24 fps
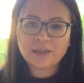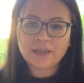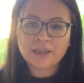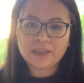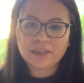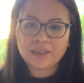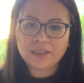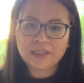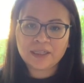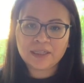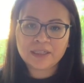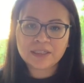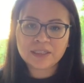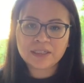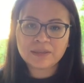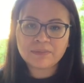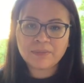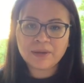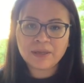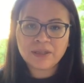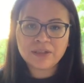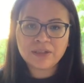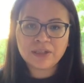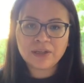lit a
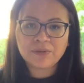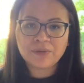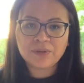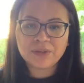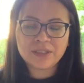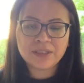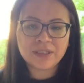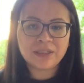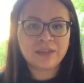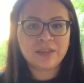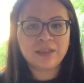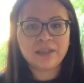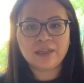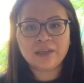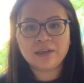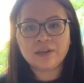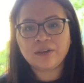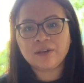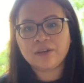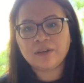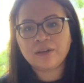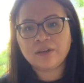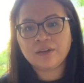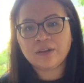smudge. I wasn't near
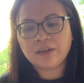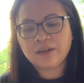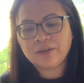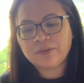her.